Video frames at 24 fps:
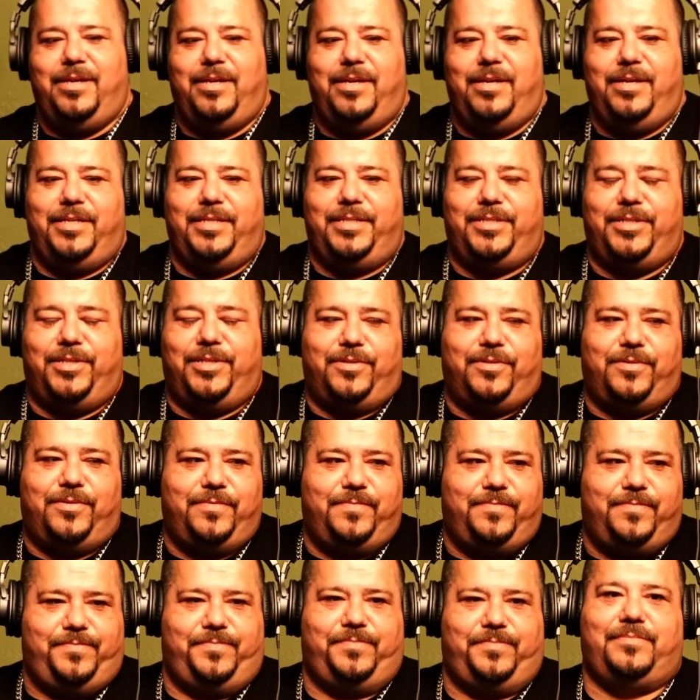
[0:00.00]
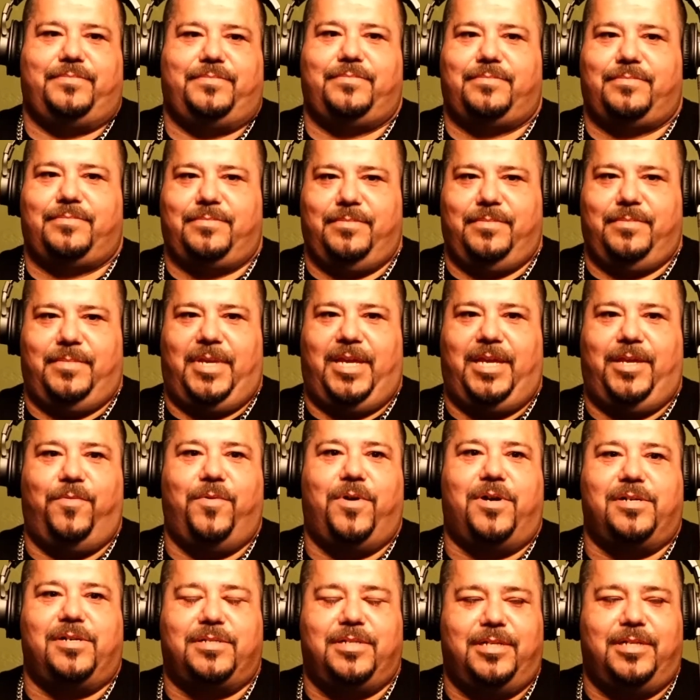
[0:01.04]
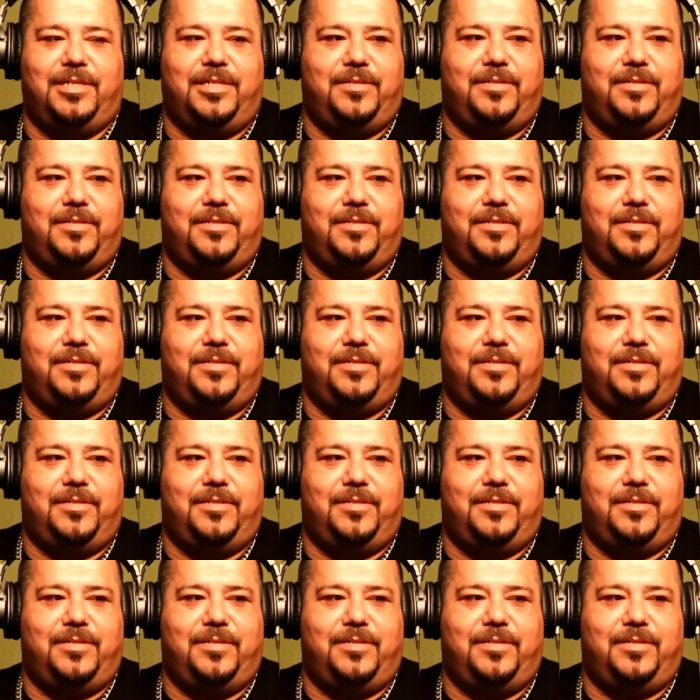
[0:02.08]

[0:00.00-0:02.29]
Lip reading: So he walked up